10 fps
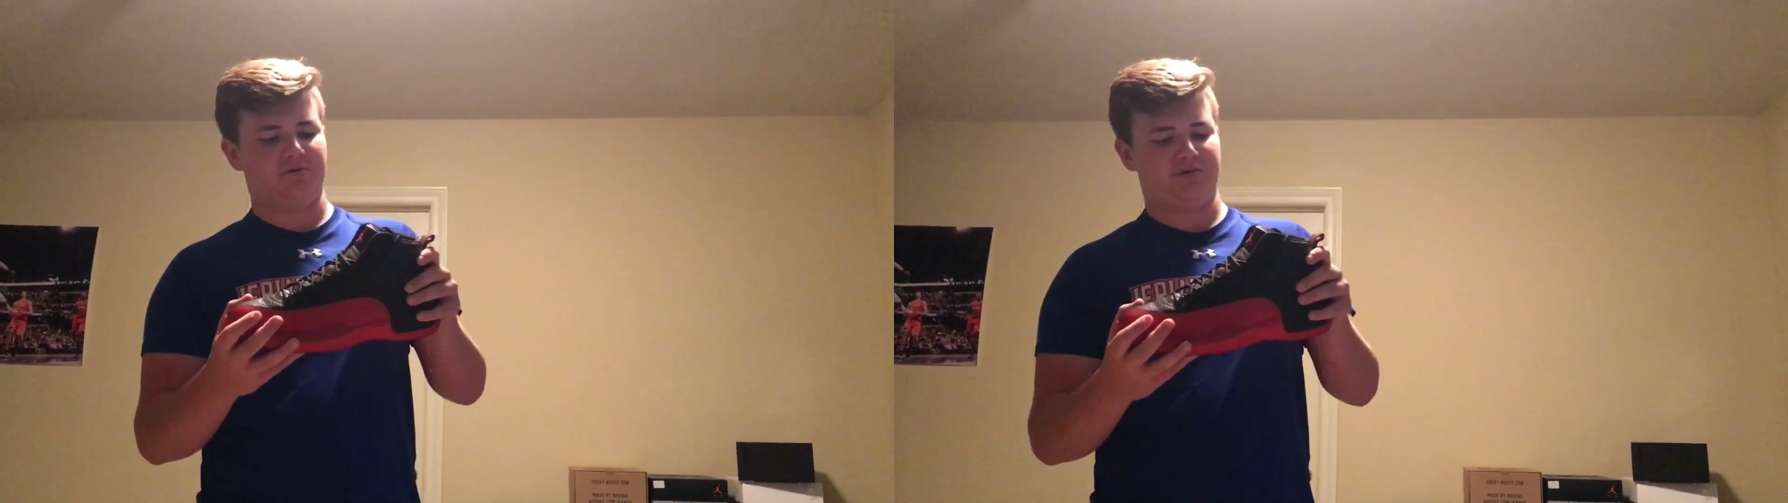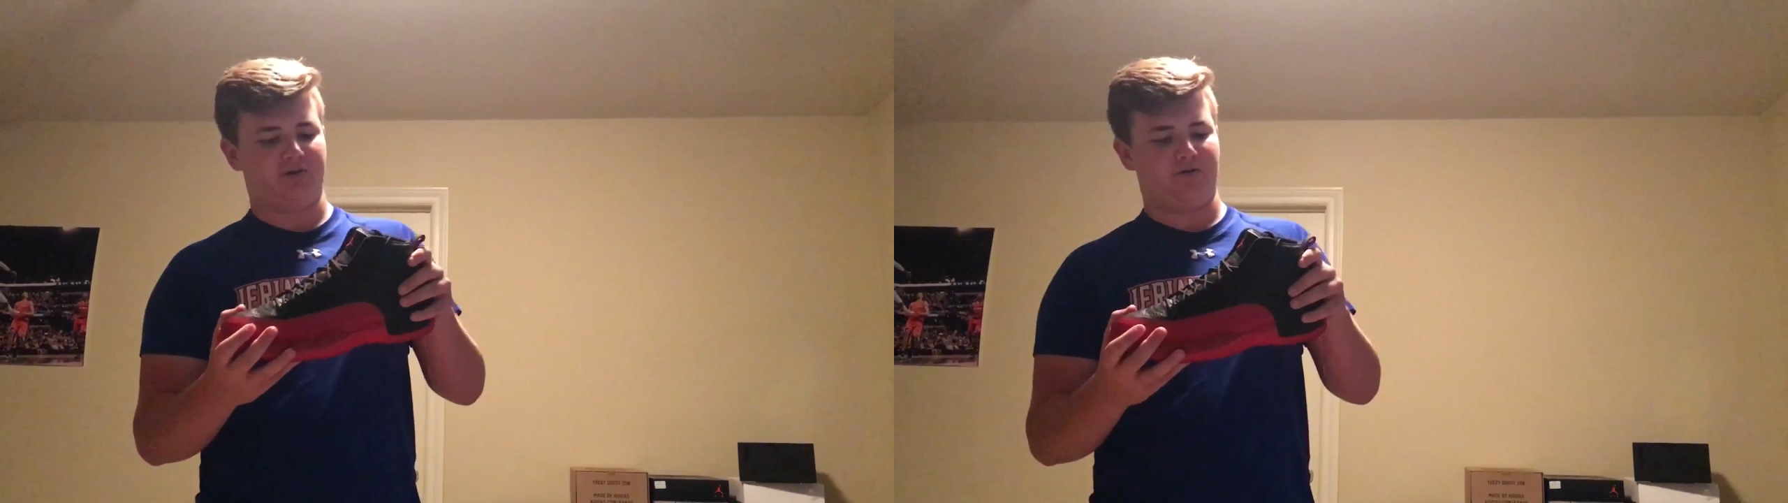
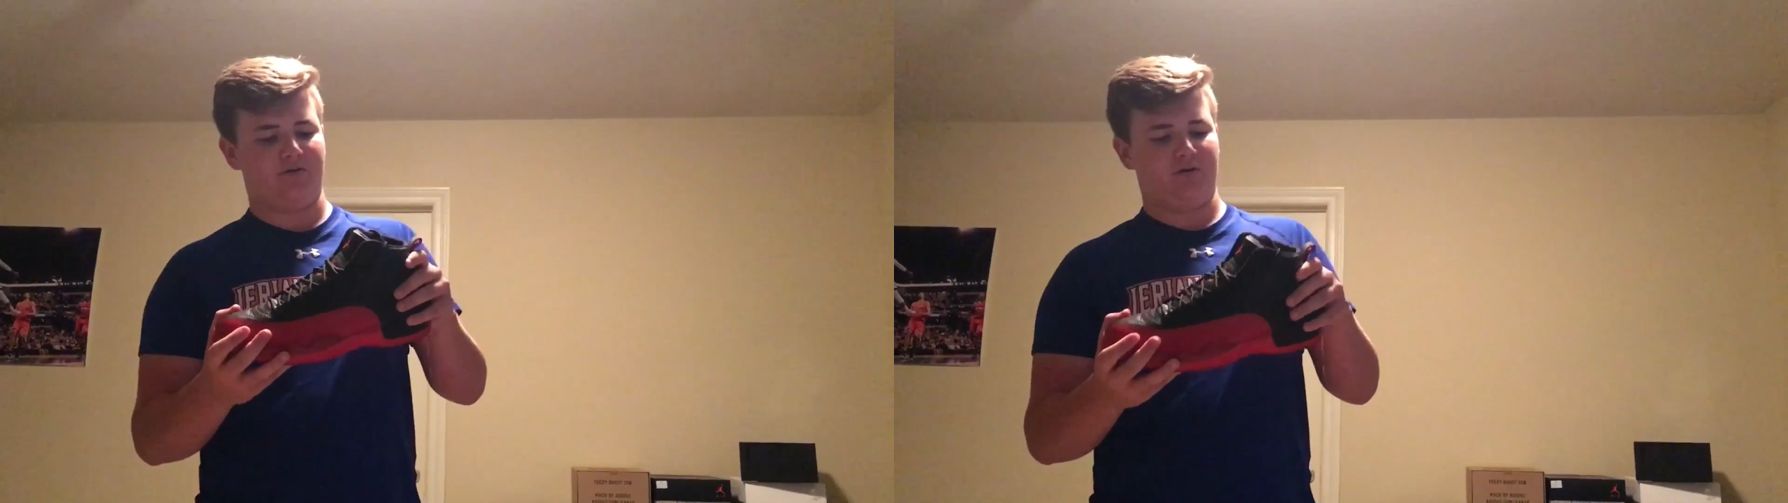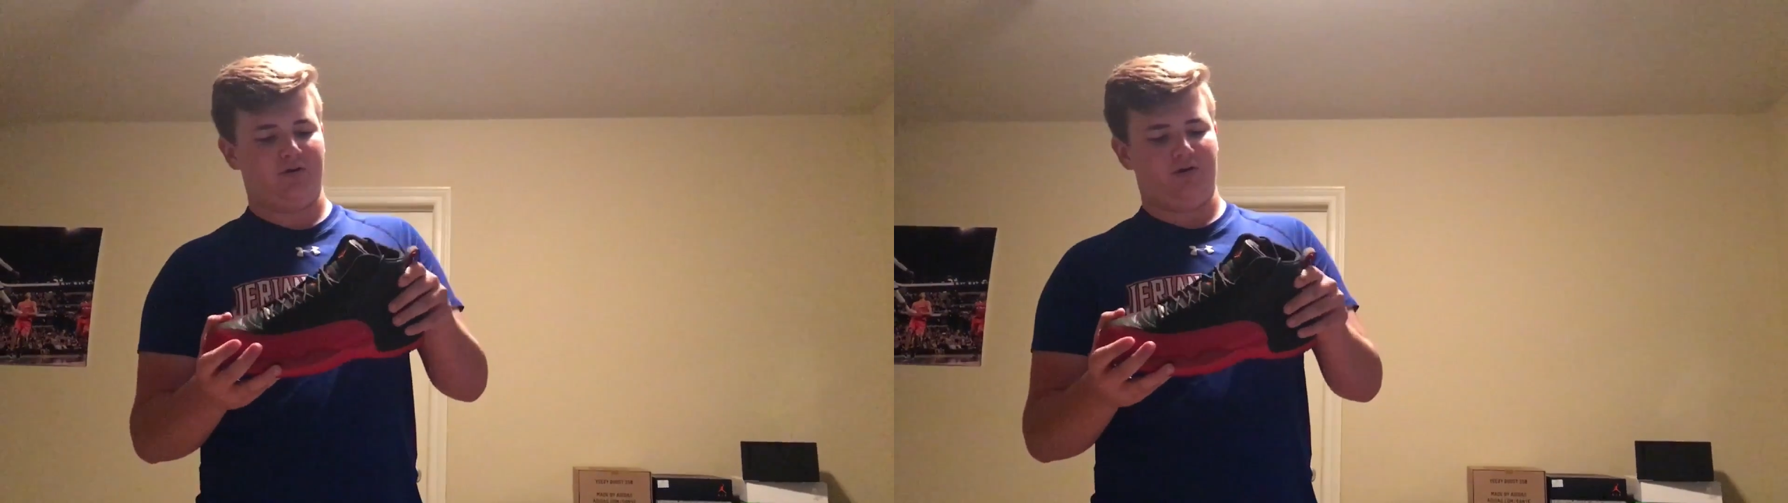So
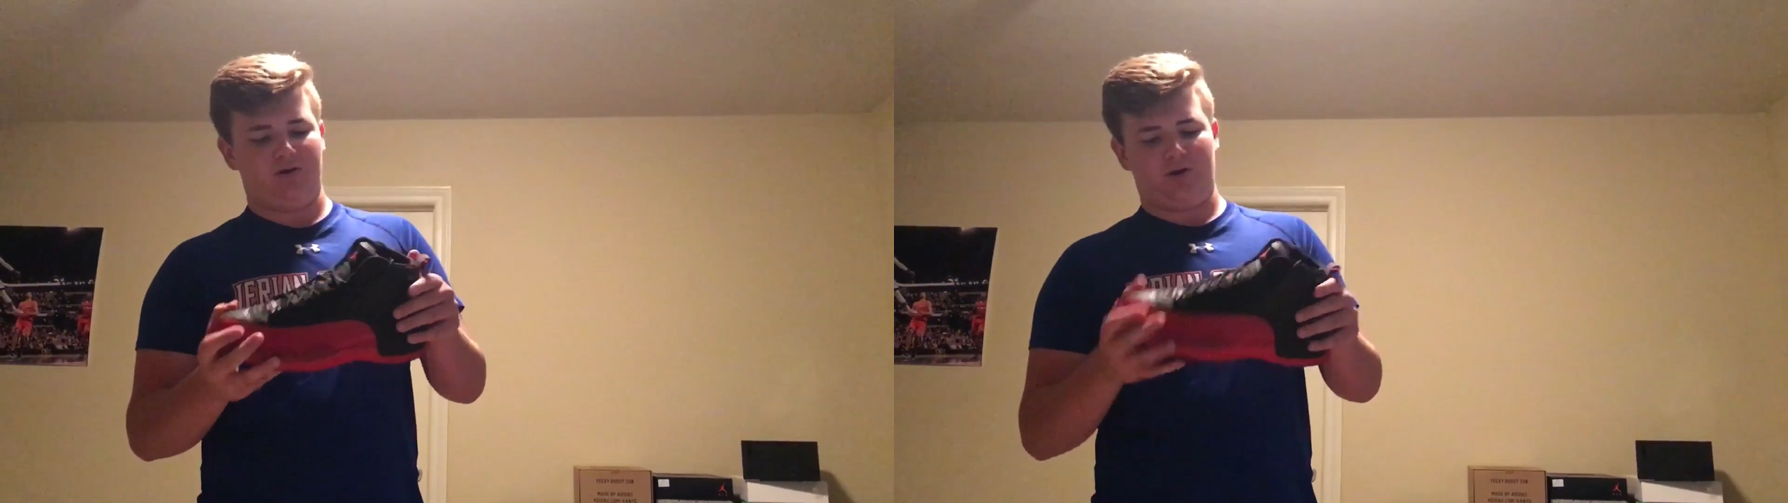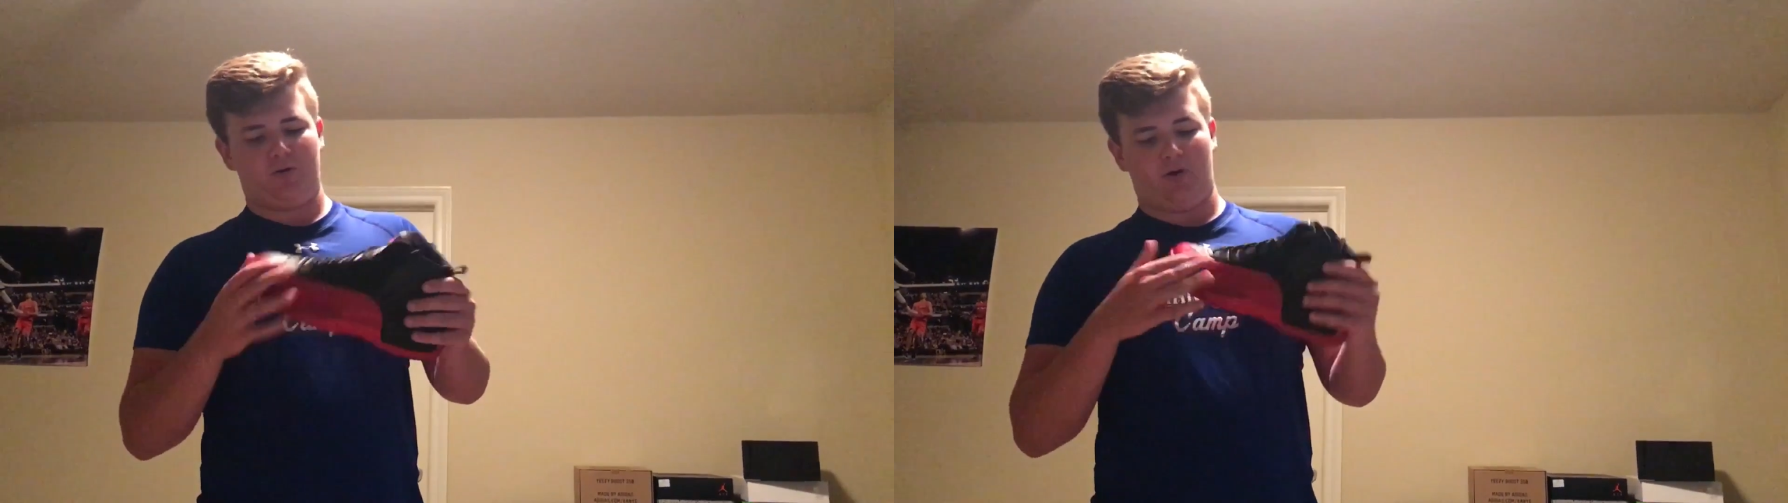
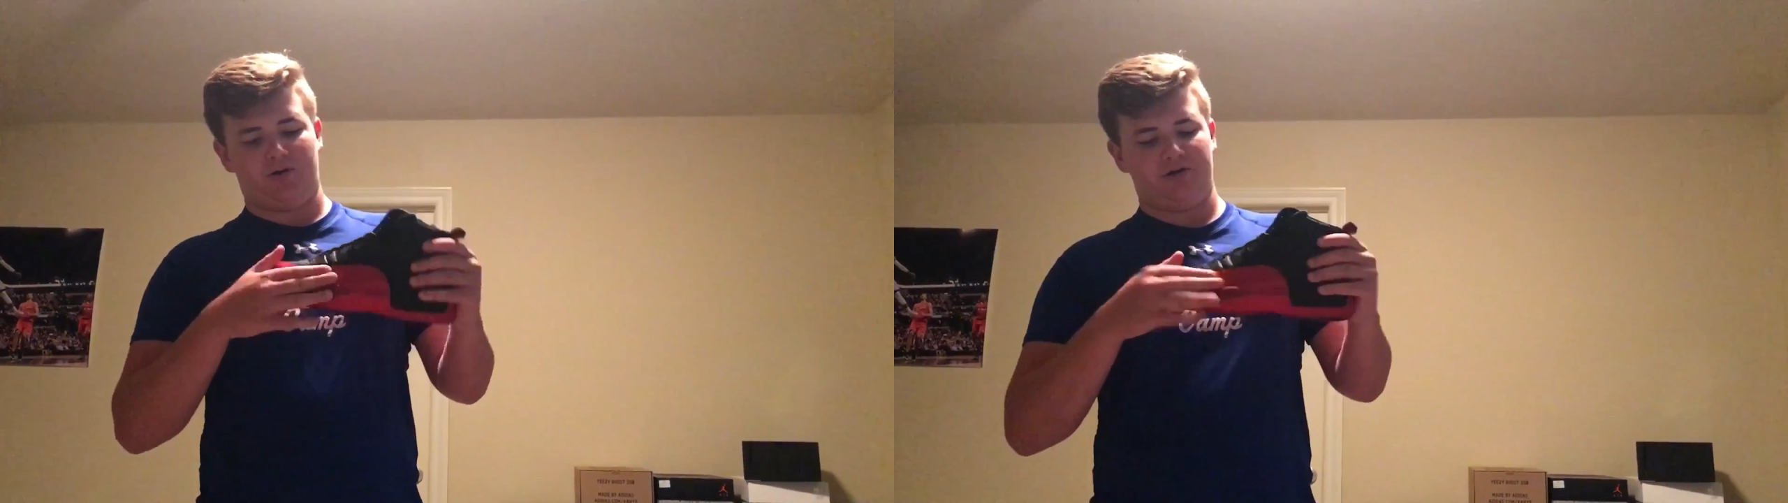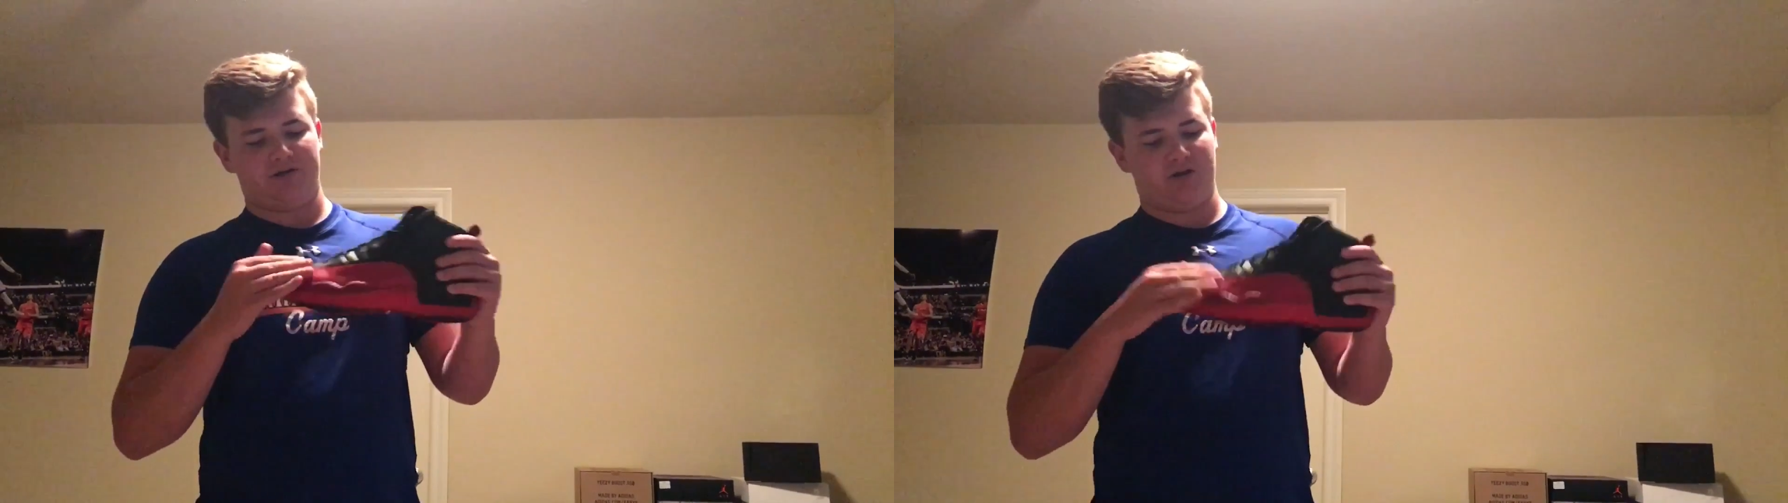
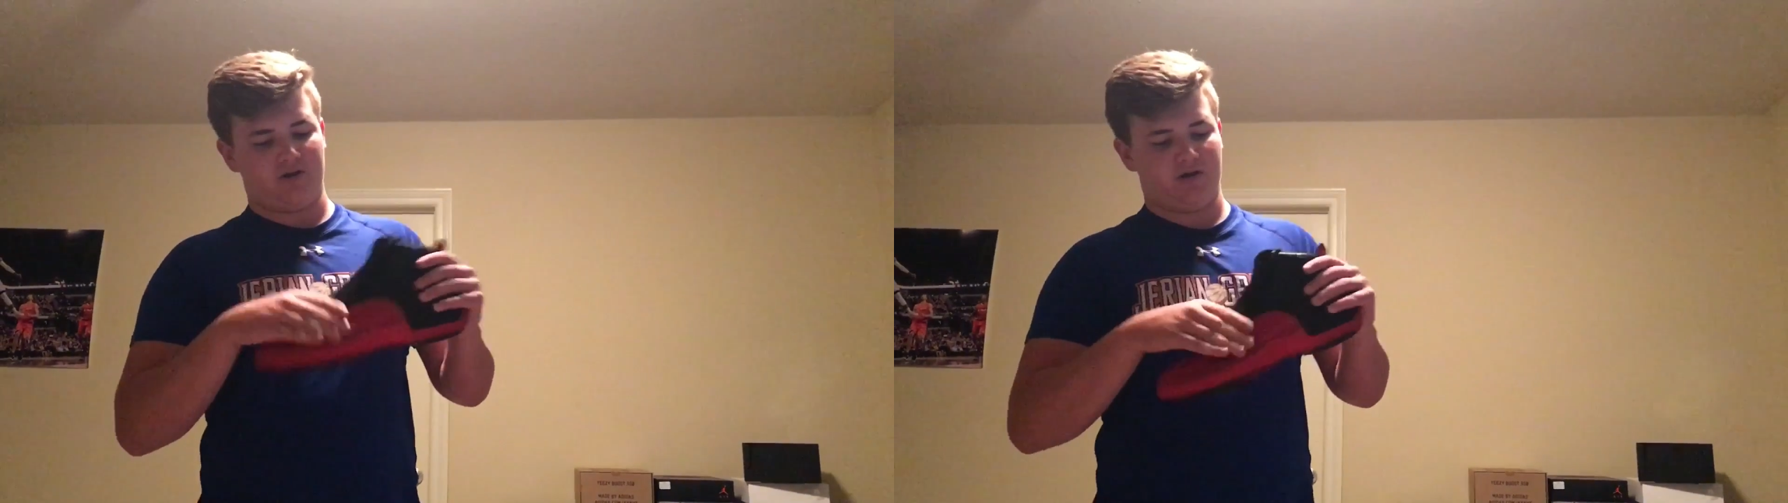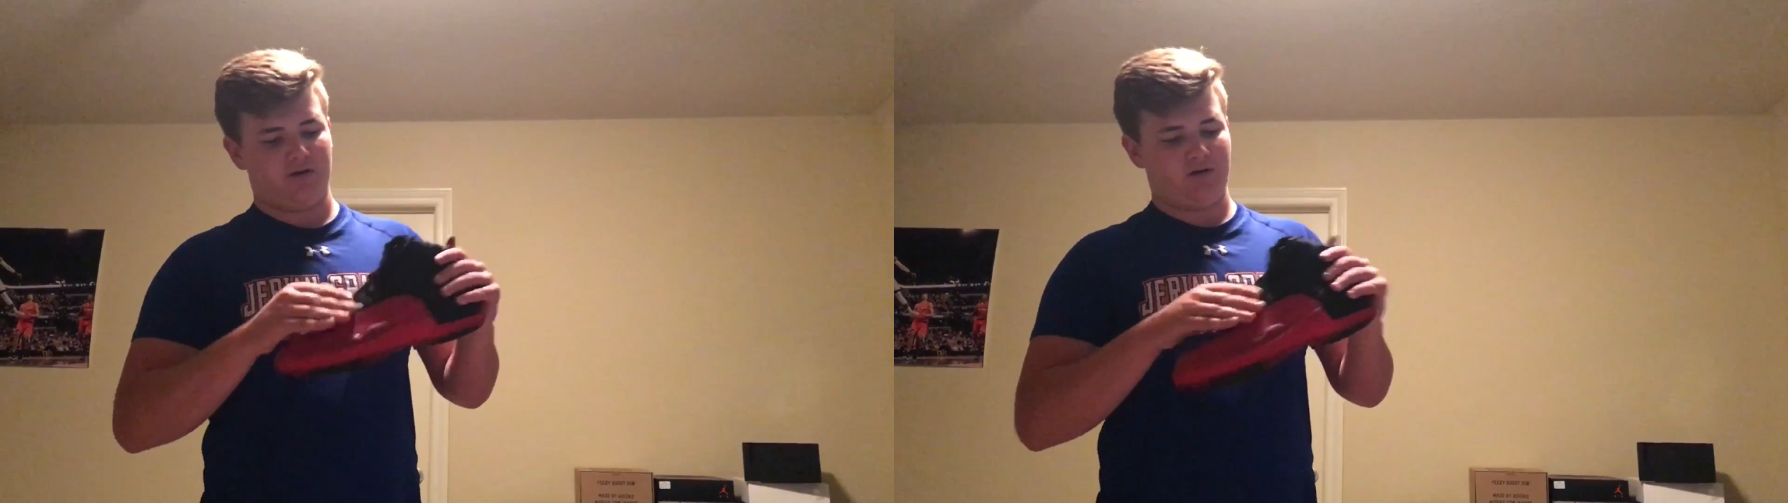quality's
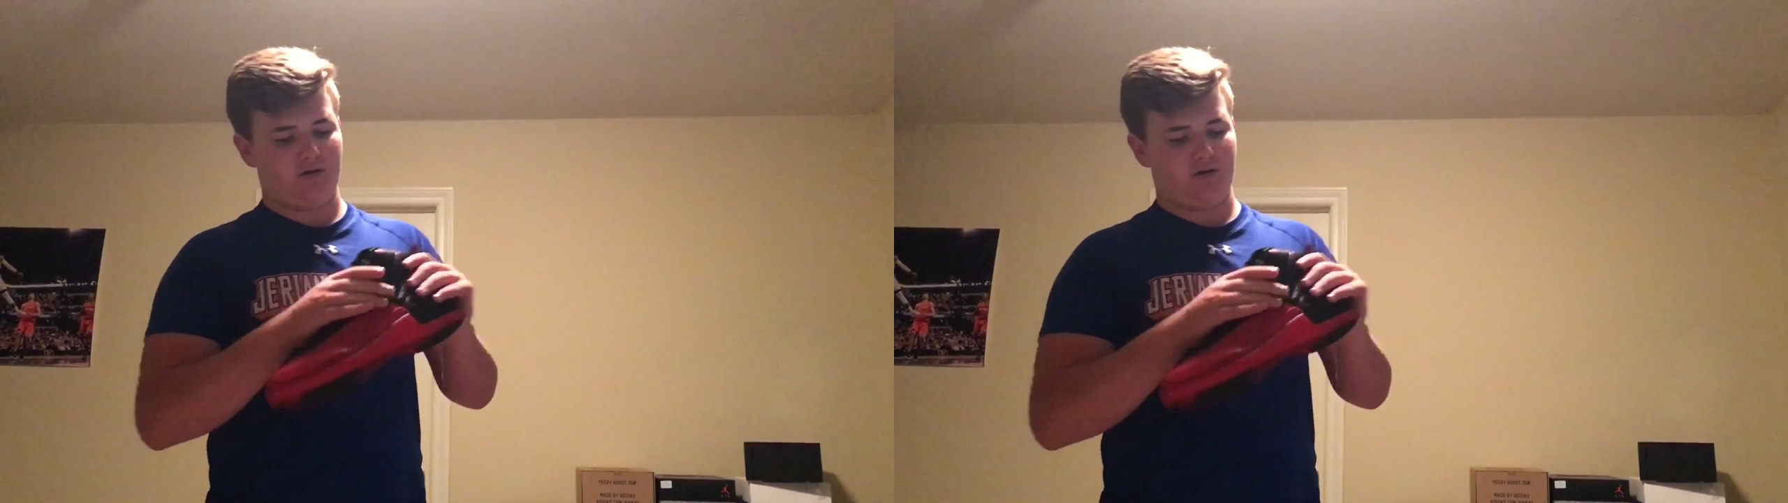good.